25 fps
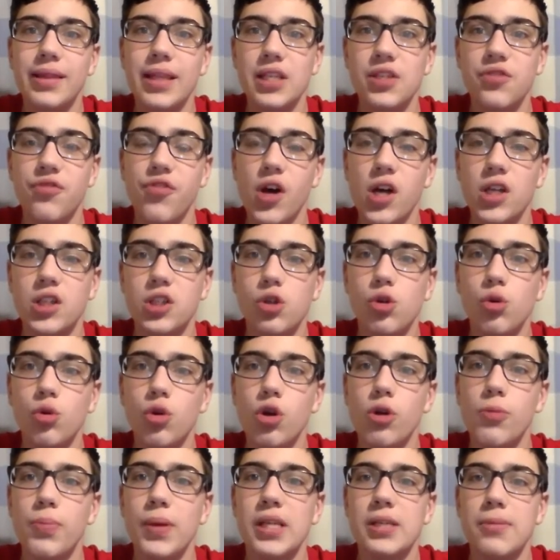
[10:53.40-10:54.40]
this vertical
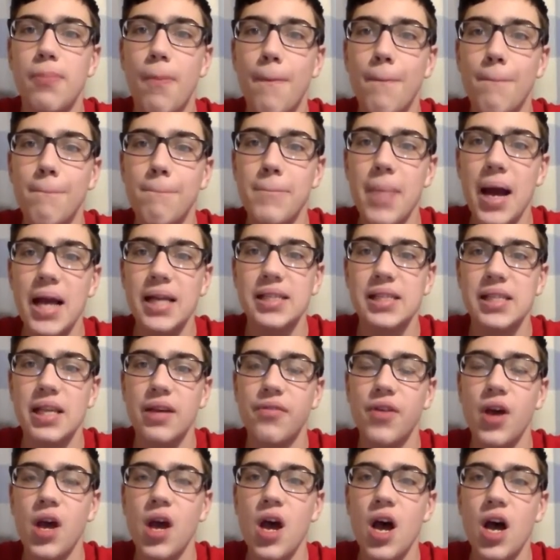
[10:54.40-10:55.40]
loop is
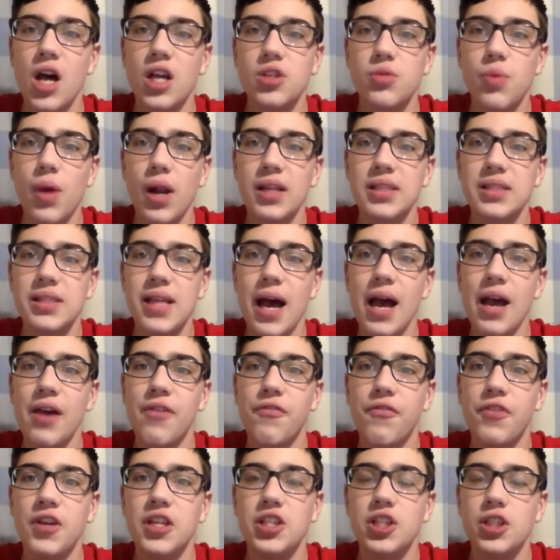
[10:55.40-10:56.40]
massive. As well as that,
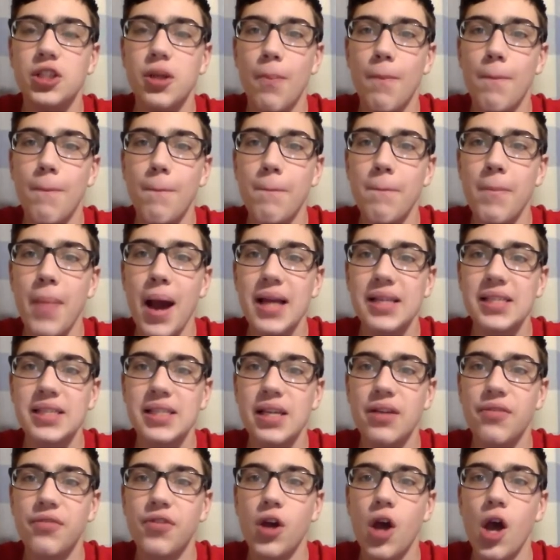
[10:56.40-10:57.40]
it features a
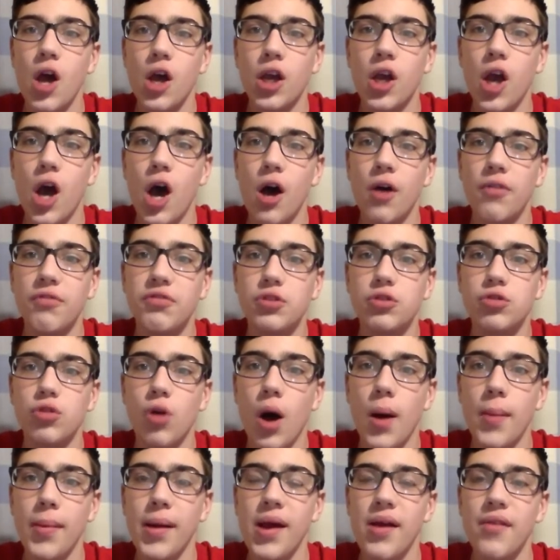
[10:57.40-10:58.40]
massive curved
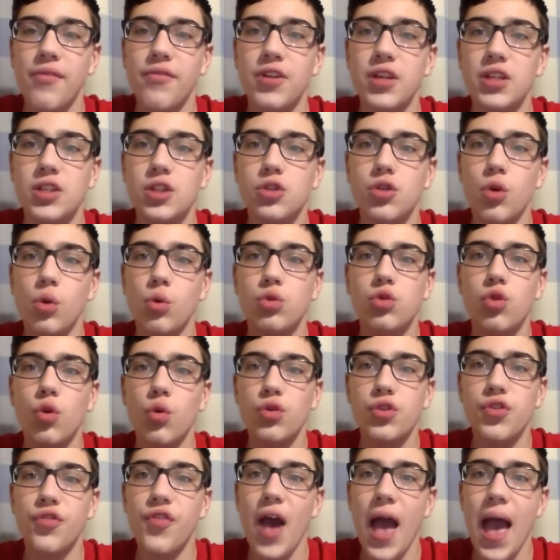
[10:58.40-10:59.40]
drop, features all
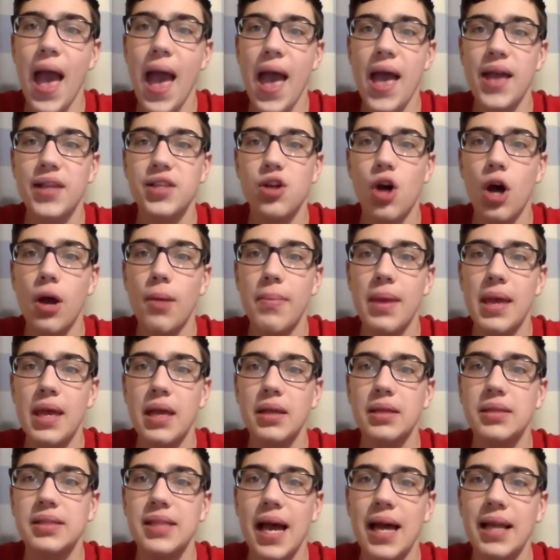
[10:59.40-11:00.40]
sorts of airtime
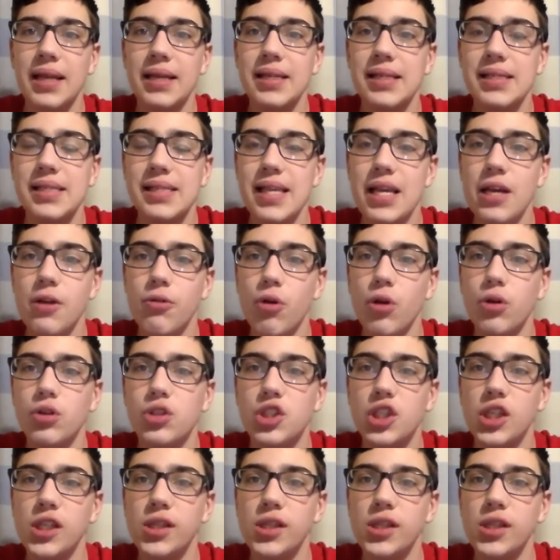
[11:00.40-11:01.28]
hills and a zero